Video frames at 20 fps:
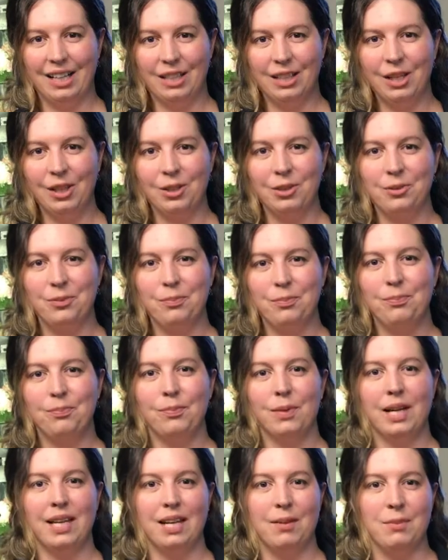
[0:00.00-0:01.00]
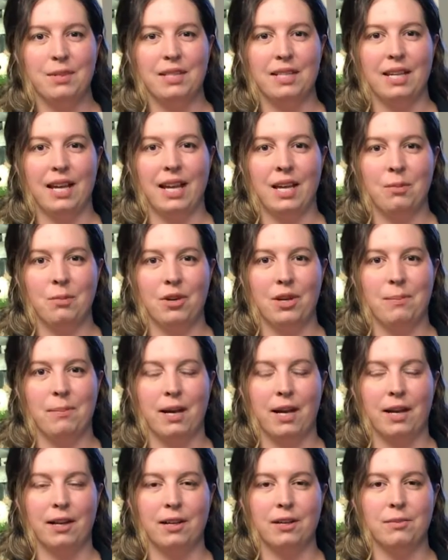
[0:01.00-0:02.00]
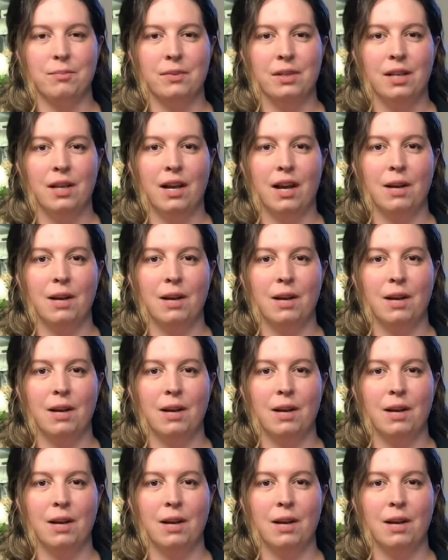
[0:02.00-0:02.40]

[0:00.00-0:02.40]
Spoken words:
Hello, my name is Anne Marie Peckham.